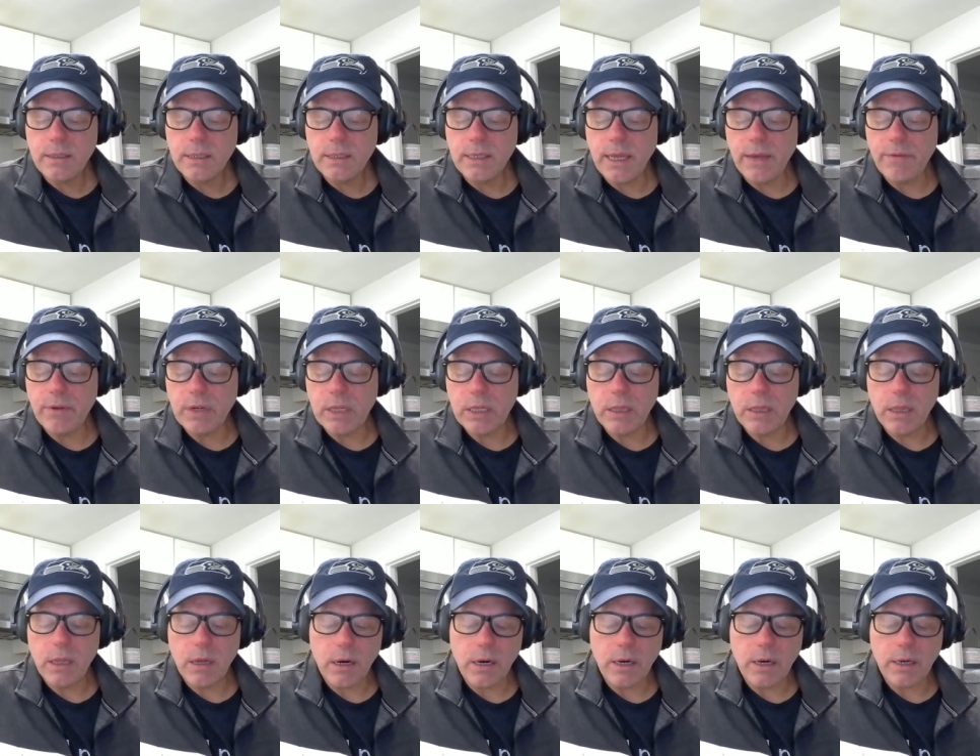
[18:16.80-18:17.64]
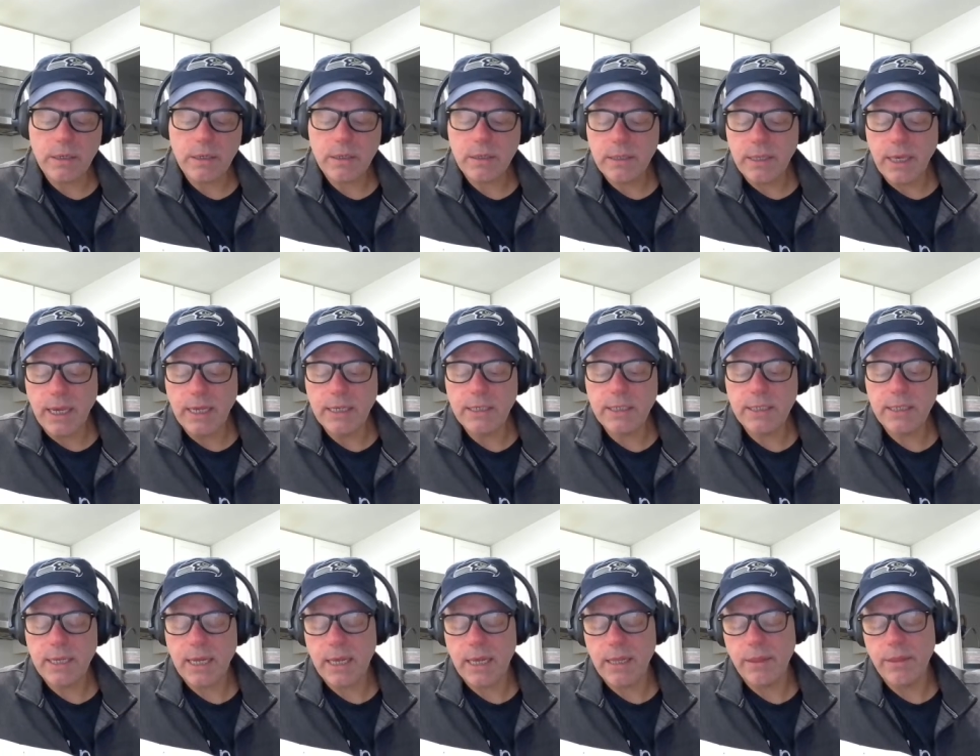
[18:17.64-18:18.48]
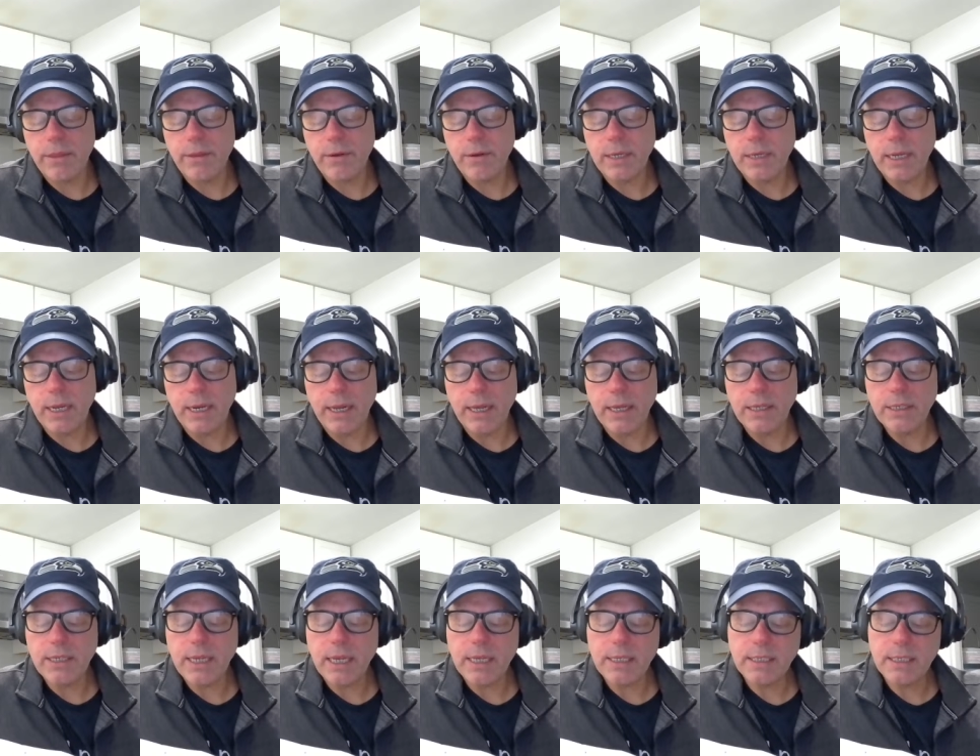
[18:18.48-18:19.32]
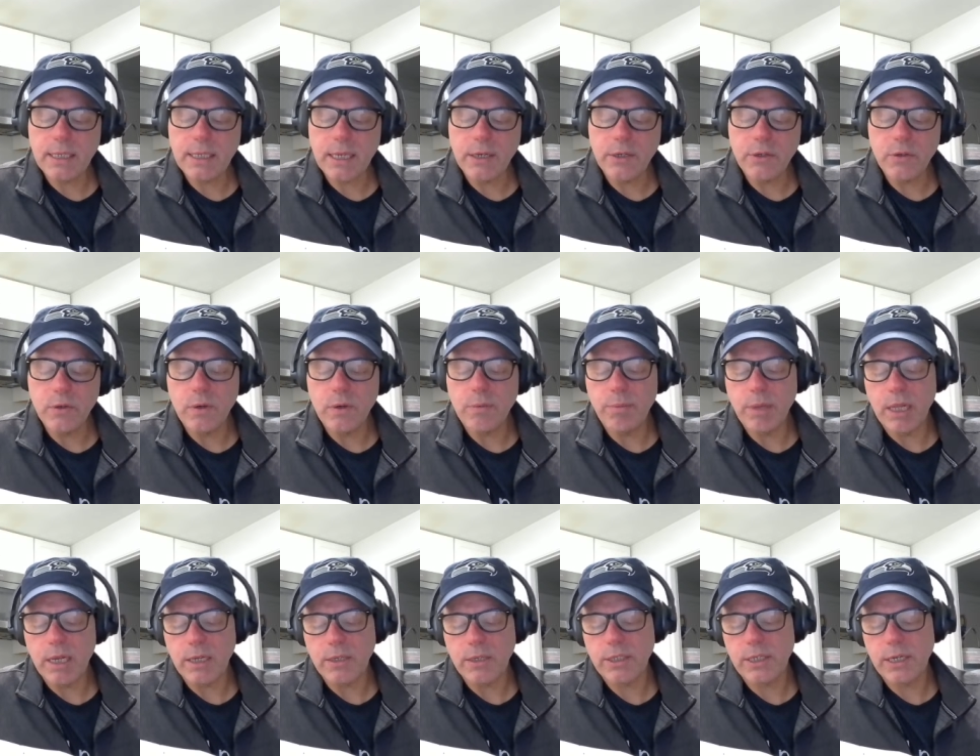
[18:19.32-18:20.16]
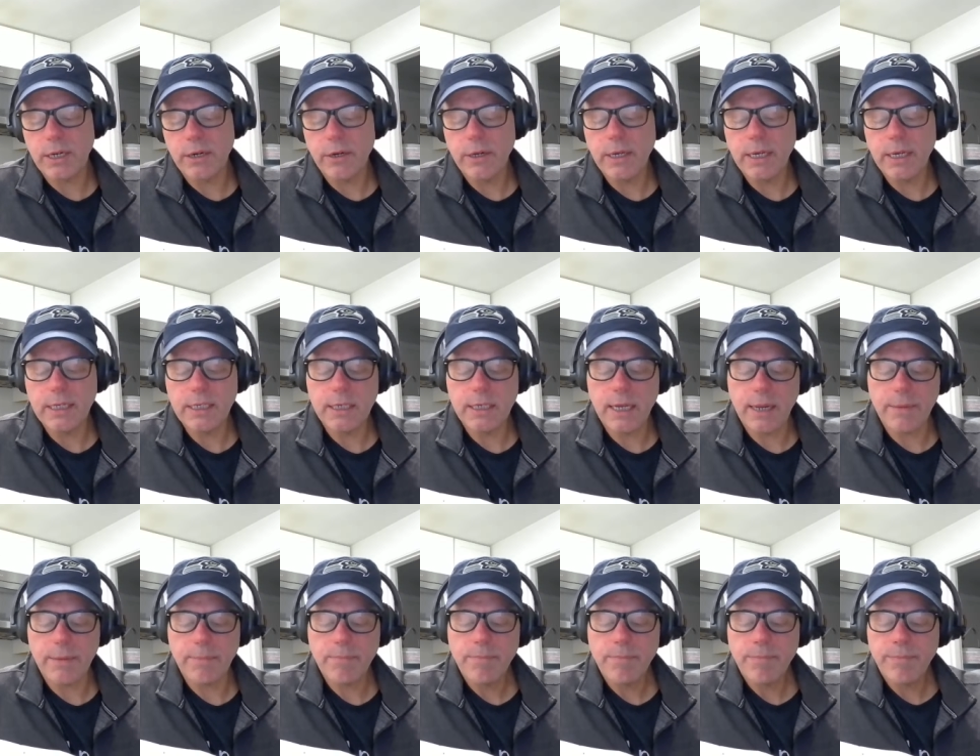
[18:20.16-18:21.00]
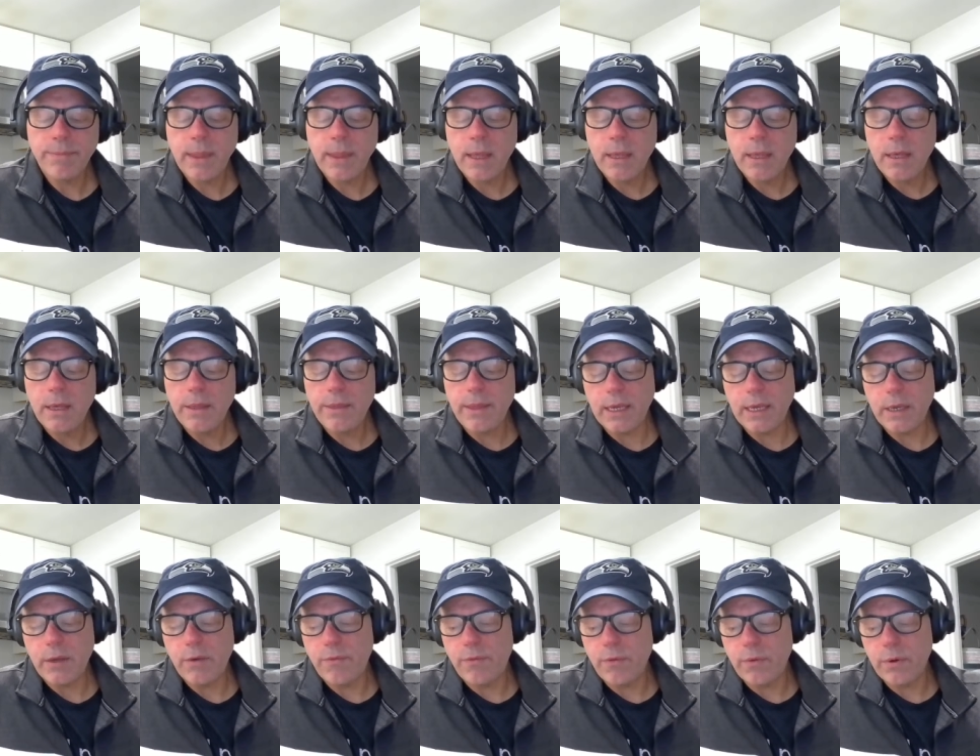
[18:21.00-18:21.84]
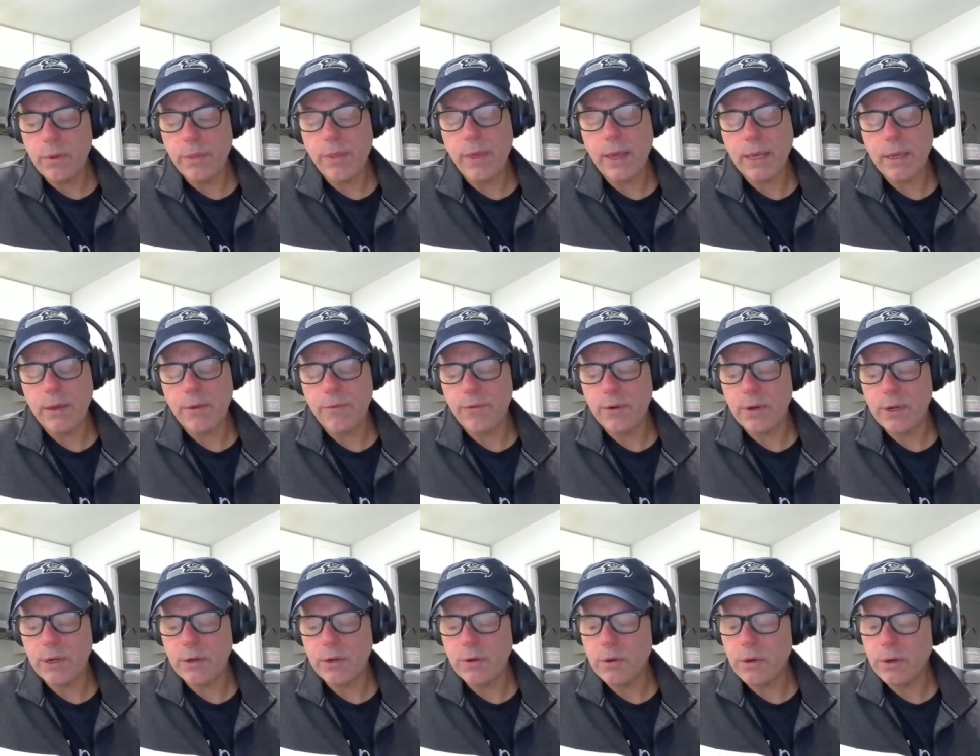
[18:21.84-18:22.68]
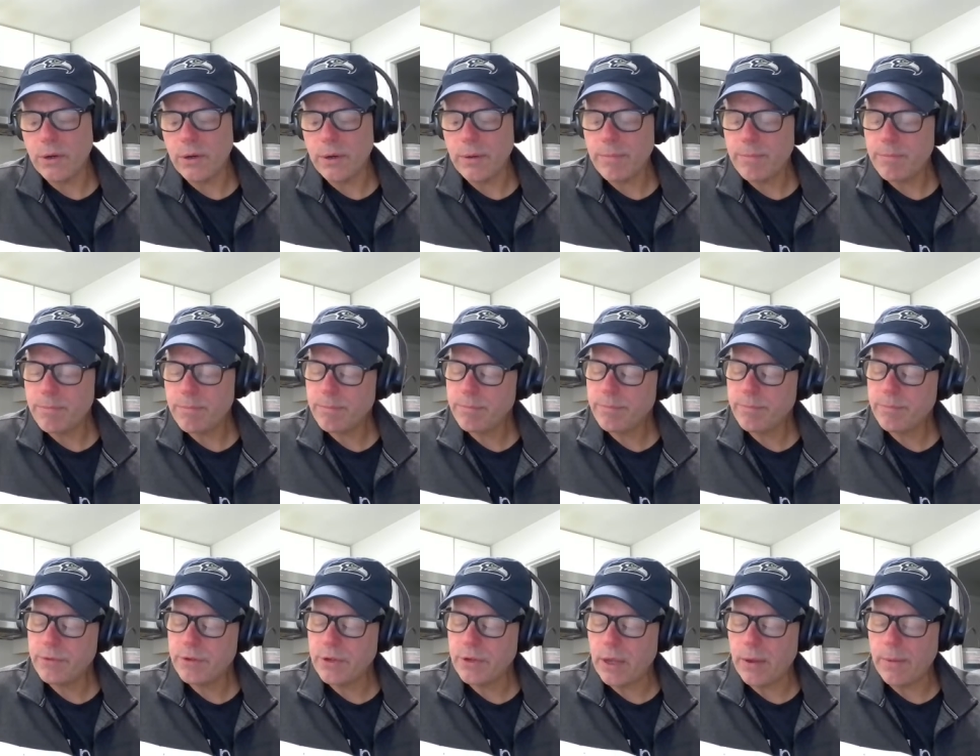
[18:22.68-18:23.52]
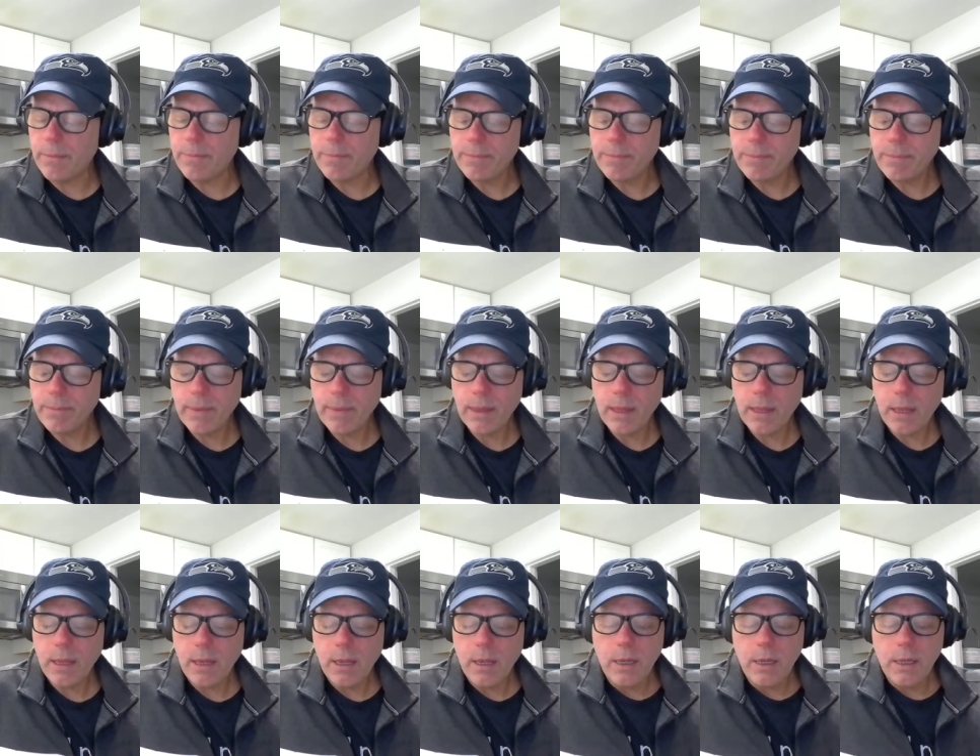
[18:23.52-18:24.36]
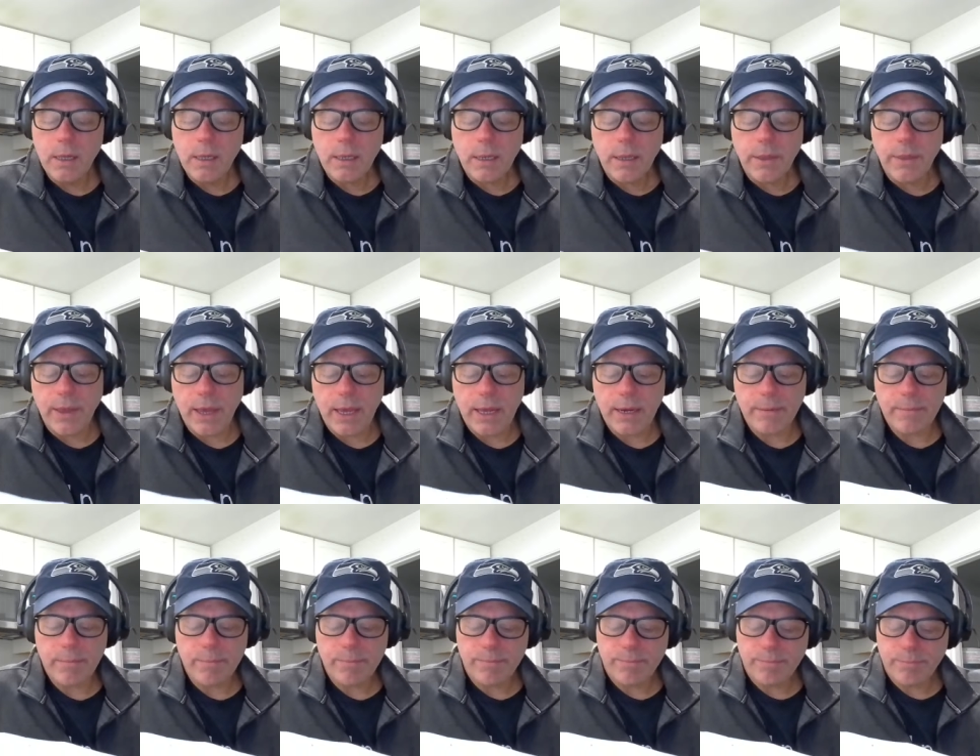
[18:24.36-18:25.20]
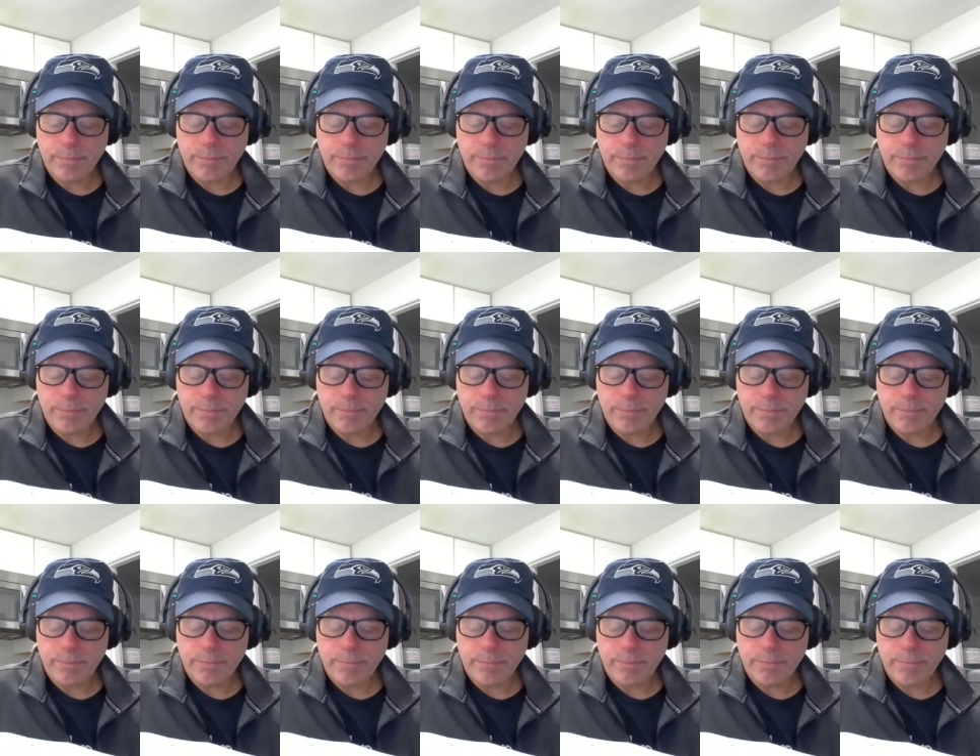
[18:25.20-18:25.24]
David Clark, H1013S headset, dual plug stereo H10. Thank you for your order. So then